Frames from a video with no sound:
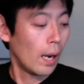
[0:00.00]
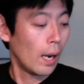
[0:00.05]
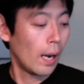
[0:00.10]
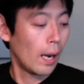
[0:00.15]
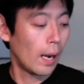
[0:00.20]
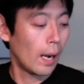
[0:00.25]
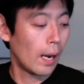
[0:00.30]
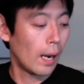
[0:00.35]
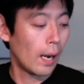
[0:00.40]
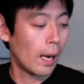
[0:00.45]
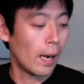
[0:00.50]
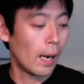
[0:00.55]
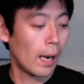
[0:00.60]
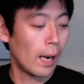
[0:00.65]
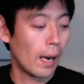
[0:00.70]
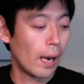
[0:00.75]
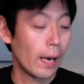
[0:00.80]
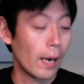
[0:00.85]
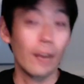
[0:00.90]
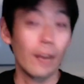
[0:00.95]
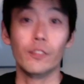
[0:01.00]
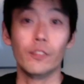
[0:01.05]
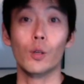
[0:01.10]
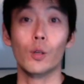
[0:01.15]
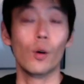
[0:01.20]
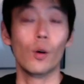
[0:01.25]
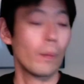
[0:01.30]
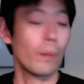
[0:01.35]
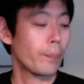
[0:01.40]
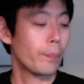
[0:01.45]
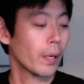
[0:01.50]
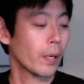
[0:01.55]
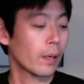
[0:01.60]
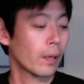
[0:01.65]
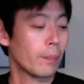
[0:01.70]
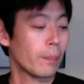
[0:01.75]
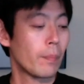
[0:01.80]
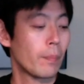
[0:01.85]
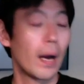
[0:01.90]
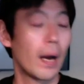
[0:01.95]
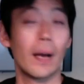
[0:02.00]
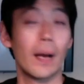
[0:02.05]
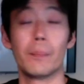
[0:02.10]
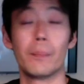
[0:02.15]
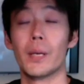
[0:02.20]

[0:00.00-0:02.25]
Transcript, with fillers: Uh, I have to go and pick up my